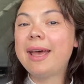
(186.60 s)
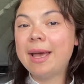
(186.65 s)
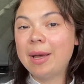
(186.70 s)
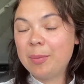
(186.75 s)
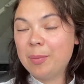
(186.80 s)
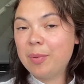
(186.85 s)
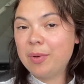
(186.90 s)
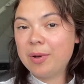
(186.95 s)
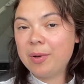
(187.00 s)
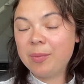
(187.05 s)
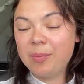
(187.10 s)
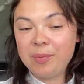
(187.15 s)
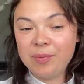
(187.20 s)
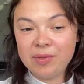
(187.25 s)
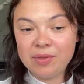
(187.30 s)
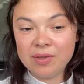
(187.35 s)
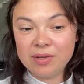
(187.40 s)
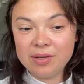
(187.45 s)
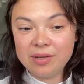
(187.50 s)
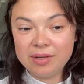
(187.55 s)
amp up
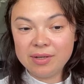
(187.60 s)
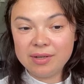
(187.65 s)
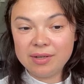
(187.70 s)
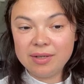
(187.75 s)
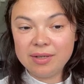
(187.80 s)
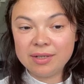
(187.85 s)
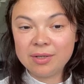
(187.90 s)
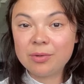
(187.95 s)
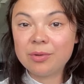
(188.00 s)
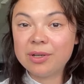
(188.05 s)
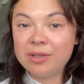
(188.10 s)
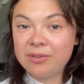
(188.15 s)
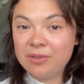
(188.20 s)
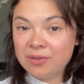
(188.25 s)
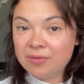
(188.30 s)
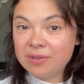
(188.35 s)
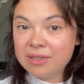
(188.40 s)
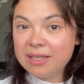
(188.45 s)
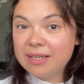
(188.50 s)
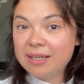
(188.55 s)
the
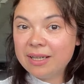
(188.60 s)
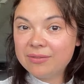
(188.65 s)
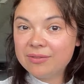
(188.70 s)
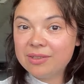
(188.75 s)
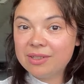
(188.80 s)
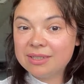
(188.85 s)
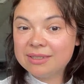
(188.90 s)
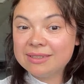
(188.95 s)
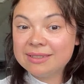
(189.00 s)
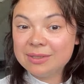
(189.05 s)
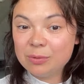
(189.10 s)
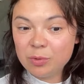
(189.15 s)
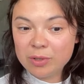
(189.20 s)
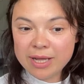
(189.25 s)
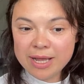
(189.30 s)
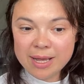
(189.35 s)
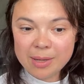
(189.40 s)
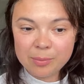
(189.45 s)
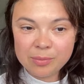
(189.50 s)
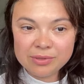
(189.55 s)
creativity level and see what
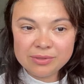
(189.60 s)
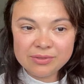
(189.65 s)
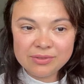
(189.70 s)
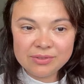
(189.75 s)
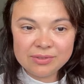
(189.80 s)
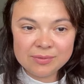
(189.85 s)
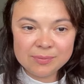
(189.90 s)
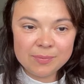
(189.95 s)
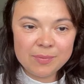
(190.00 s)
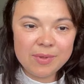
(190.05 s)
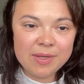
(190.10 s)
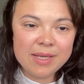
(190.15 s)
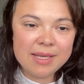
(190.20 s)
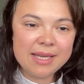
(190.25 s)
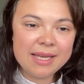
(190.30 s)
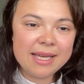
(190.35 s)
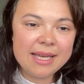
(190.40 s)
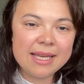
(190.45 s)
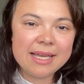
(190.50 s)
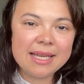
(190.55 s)
happens.
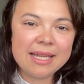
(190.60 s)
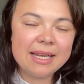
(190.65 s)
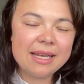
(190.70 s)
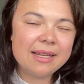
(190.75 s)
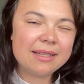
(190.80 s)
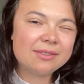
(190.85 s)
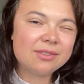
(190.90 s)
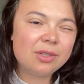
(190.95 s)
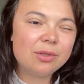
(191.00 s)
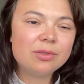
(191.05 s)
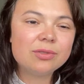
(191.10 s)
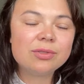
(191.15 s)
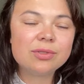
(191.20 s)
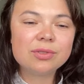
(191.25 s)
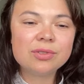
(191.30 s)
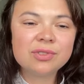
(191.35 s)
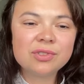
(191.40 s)
And let's also